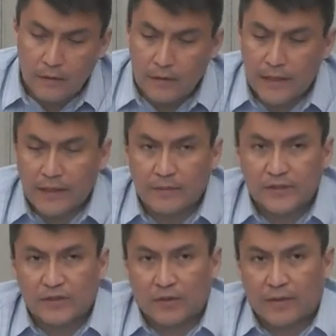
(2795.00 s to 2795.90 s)
Thank you,
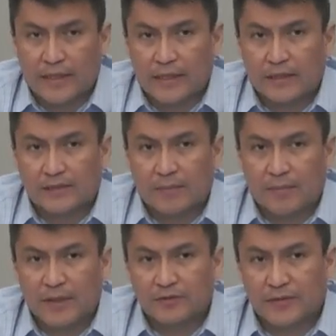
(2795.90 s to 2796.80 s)
Mr. Loing.
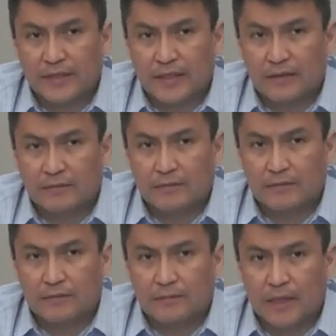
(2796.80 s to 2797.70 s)
Supplementary,
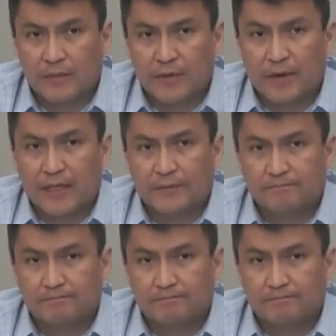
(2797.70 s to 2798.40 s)
Emily O'Reilly.